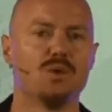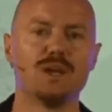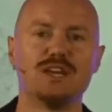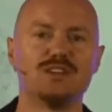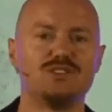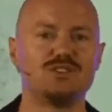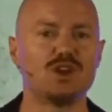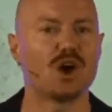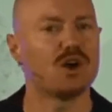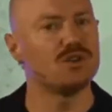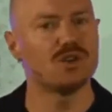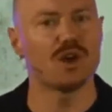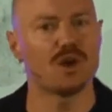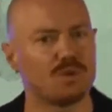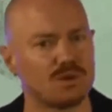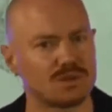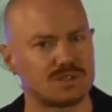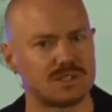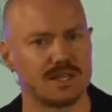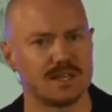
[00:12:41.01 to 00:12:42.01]
where you don't
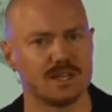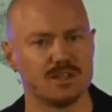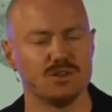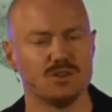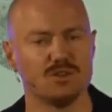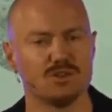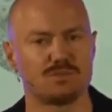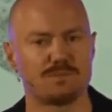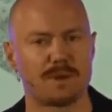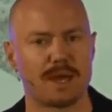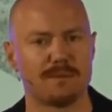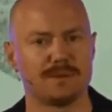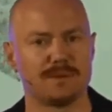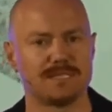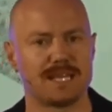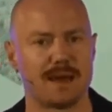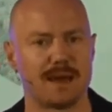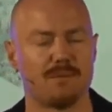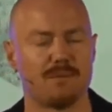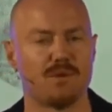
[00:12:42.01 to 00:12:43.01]
know what's in the
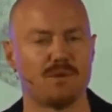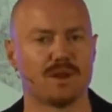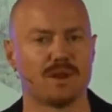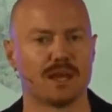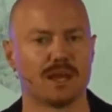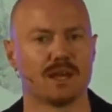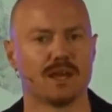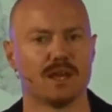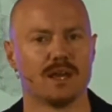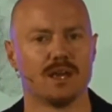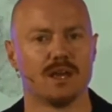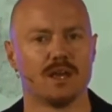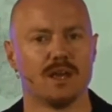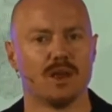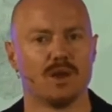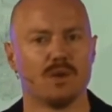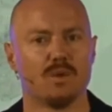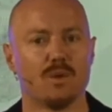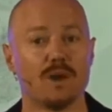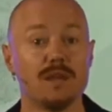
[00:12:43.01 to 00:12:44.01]
newspapers that morning
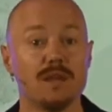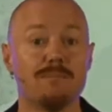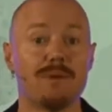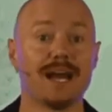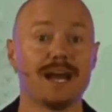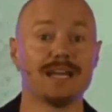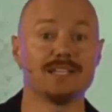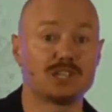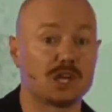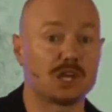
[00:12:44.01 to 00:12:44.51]
where your